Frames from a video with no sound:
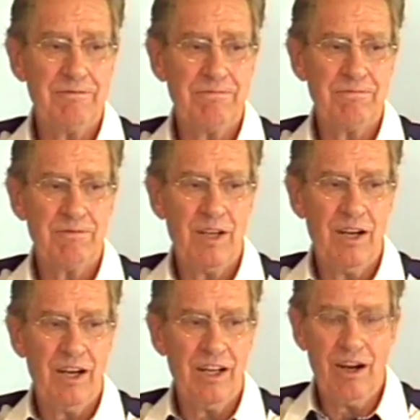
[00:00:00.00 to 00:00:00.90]
All right,
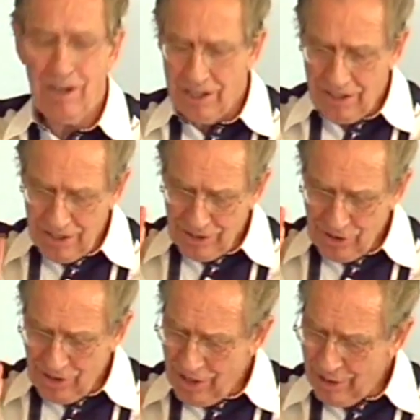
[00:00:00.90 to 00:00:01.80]
this same
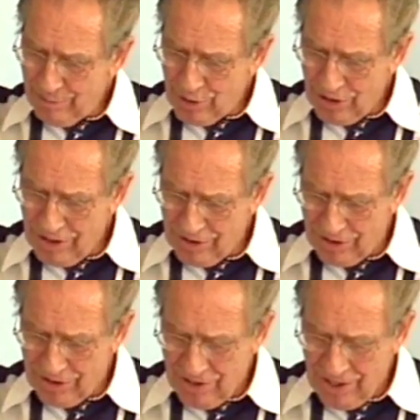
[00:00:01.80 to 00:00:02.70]
Jesus, the angel
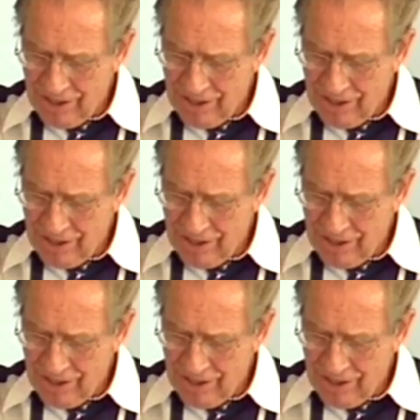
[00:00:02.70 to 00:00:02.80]
said,